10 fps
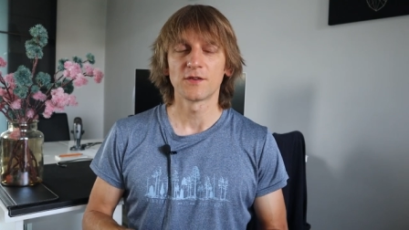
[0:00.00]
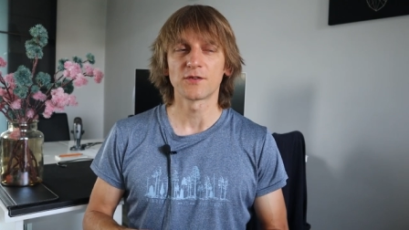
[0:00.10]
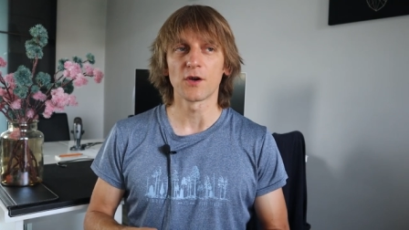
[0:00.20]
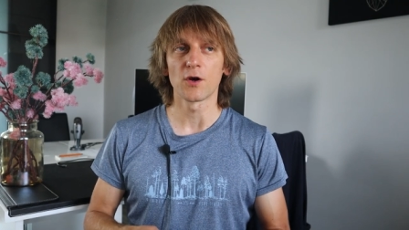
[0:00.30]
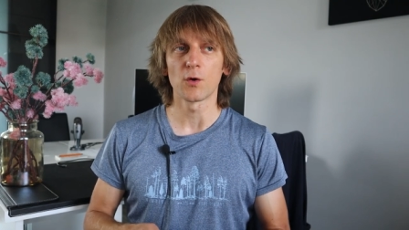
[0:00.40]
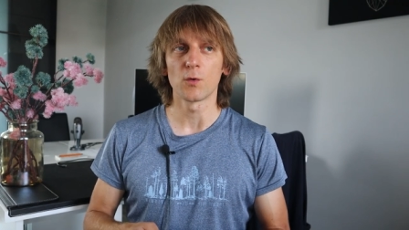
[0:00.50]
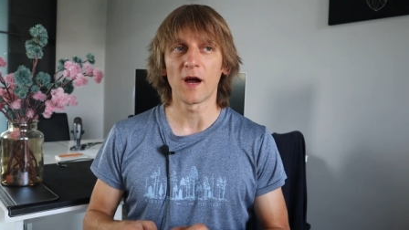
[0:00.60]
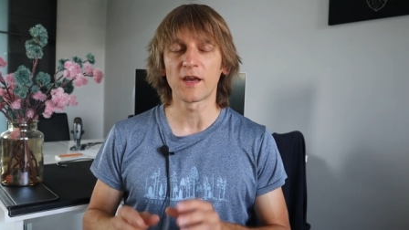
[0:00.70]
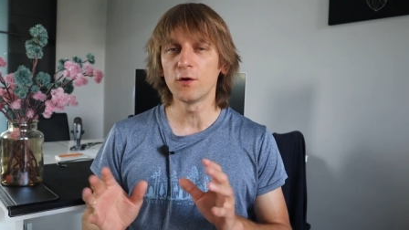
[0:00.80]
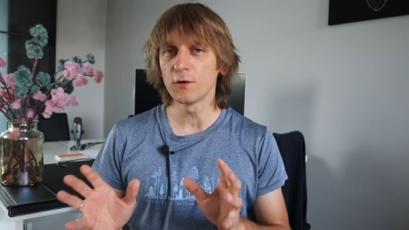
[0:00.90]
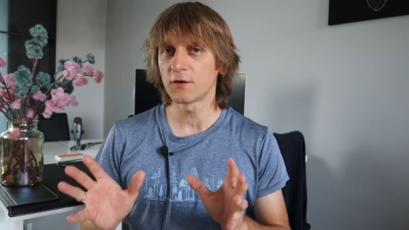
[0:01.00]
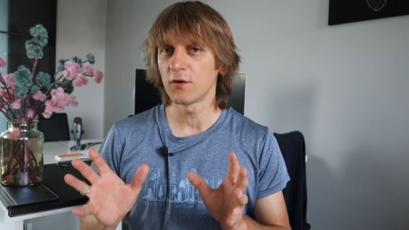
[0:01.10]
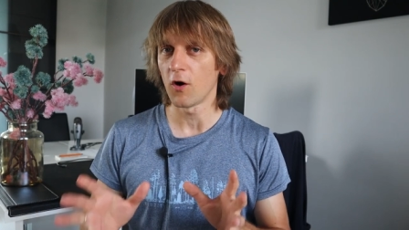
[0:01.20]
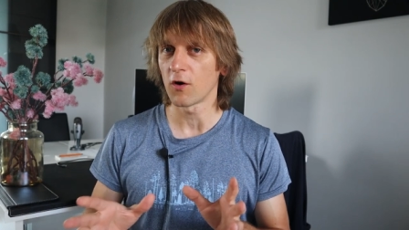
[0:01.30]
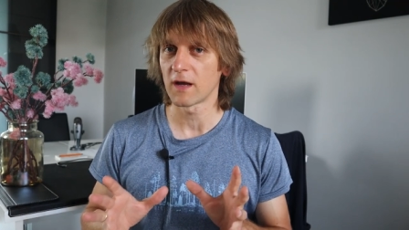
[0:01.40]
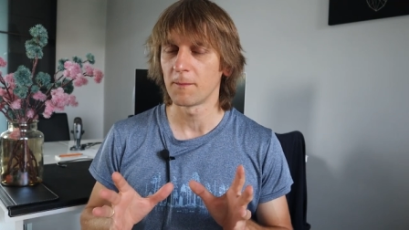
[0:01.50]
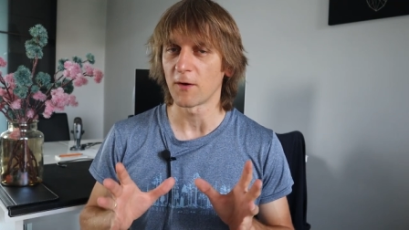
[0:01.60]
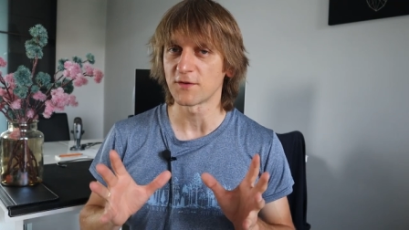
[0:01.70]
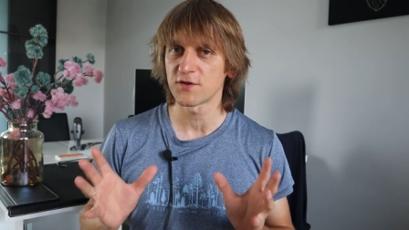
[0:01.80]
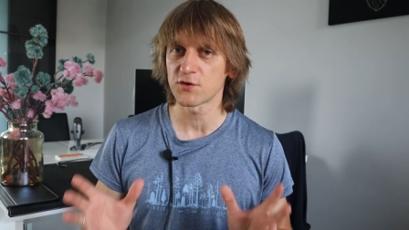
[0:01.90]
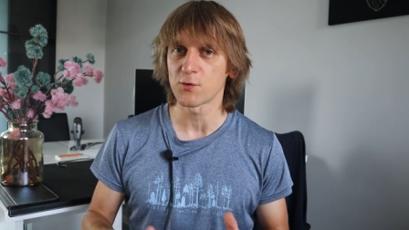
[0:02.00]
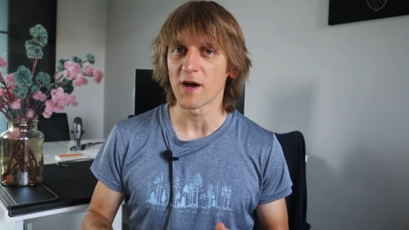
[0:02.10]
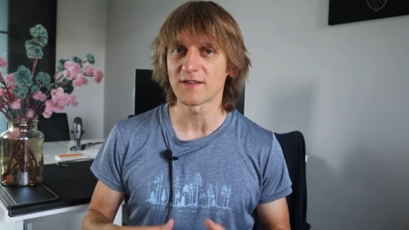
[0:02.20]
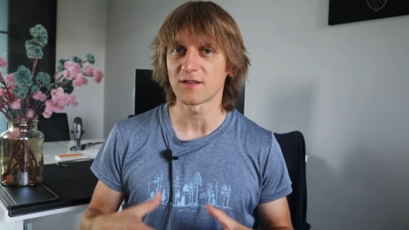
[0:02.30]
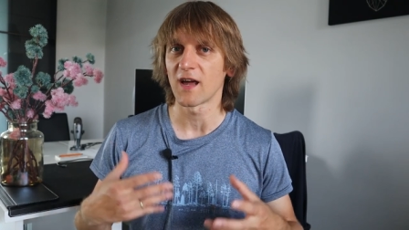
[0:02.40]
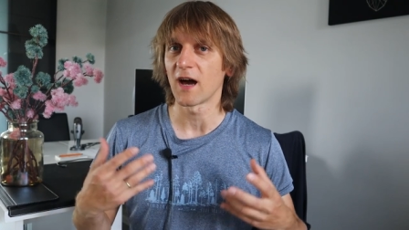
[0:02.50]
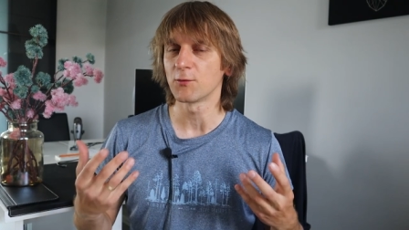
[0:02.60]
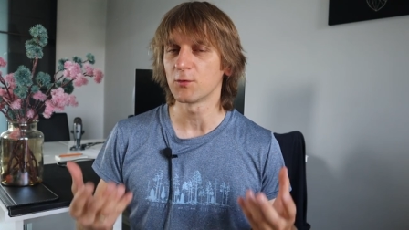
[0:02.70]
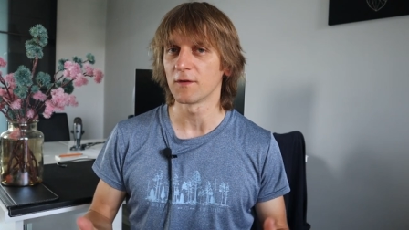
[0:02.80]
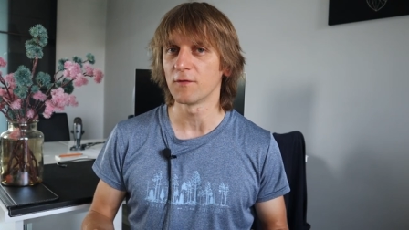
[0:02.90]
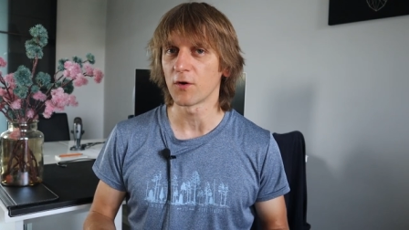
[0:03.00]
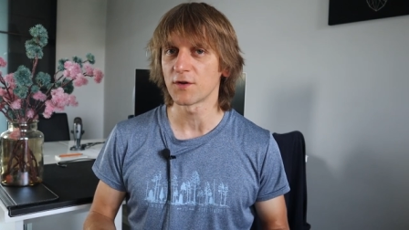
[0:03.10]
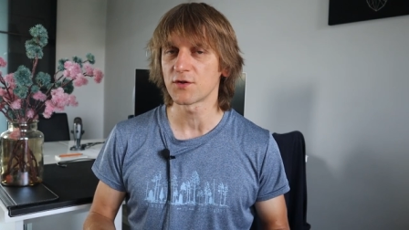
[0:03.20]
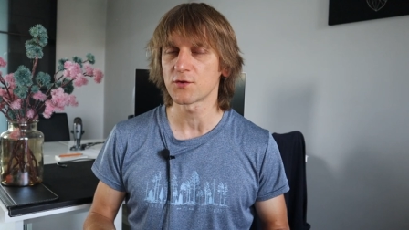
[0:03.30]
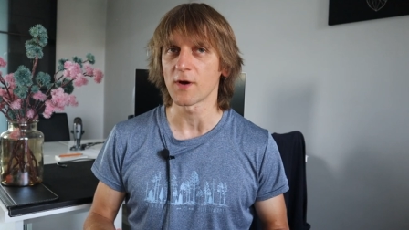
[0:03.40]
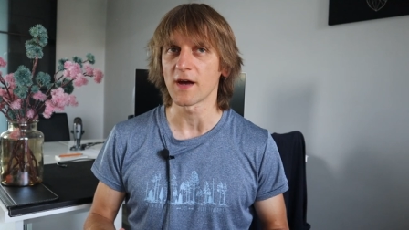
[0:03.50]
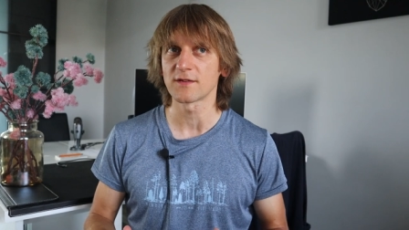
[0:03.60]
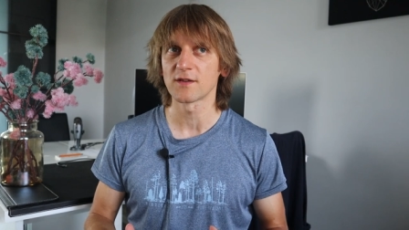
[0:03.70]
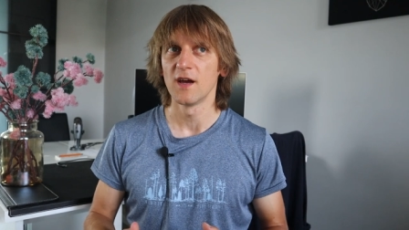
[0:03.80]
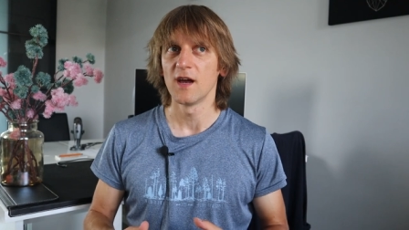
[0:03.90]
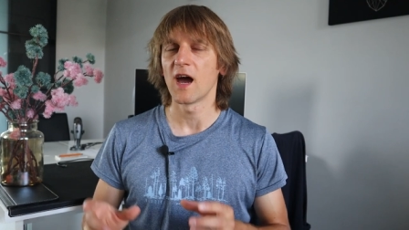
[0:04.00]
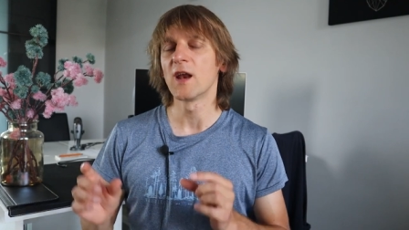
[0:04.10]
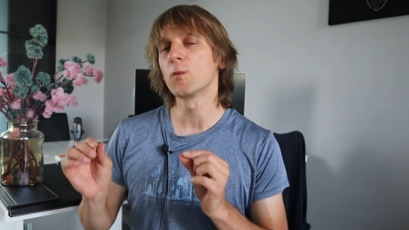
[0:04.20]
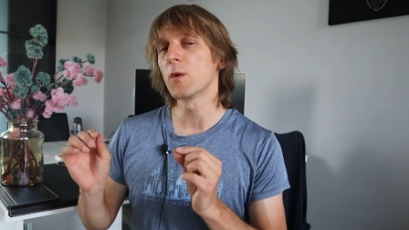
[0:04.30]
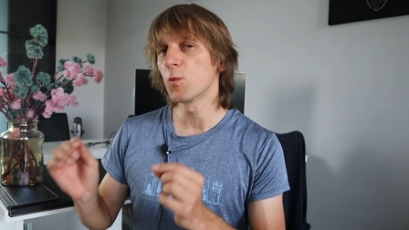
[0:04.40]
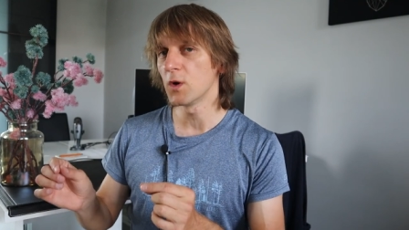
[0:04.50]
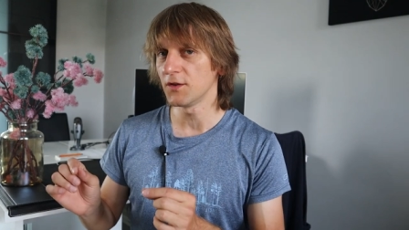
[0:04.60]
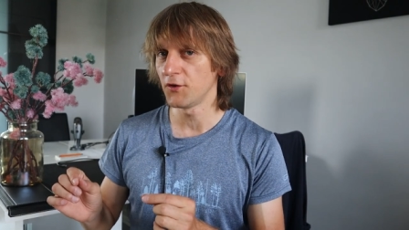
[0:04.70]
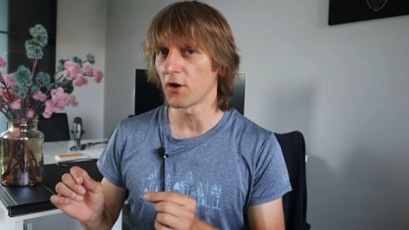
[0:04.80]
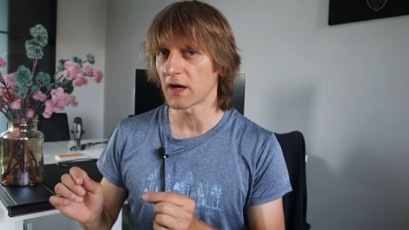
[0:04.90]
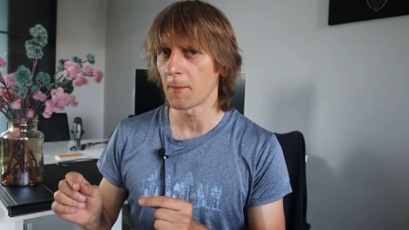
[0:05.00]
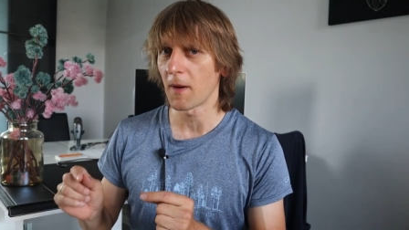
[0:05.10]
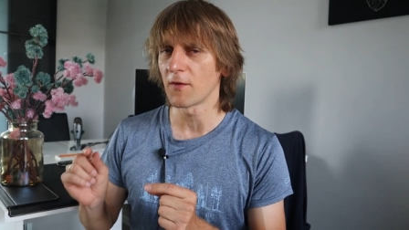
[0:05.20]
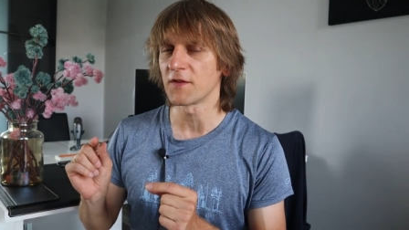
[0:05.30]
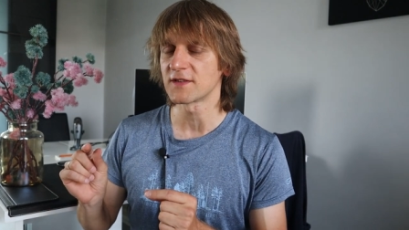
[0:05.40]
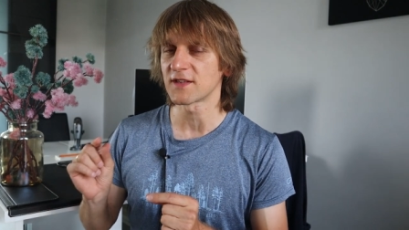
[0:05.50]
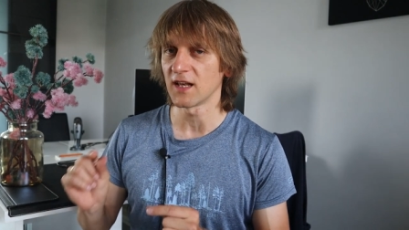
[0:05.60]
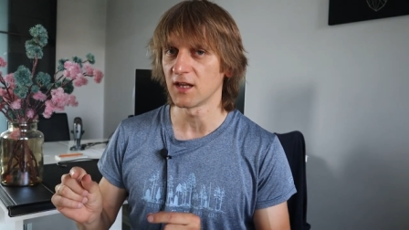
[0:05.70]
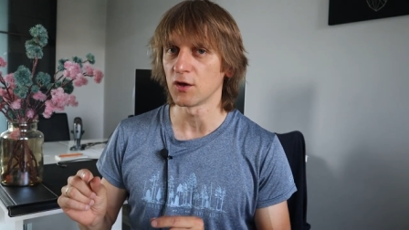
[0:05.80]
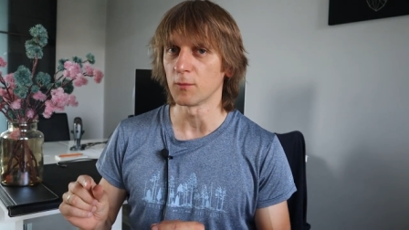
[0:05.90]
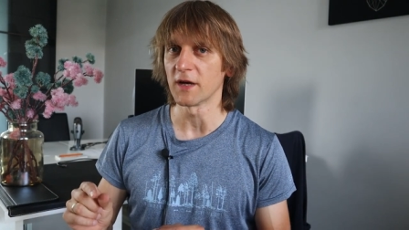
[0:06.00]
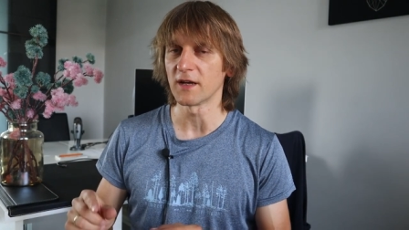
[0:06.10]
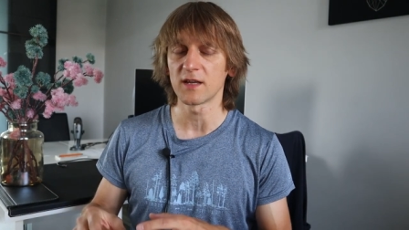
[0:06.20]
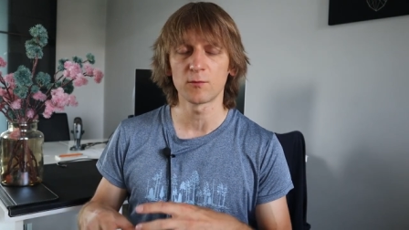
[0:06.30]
So I could talk about stress and how to avoid stress, and we will talk about this a little bit.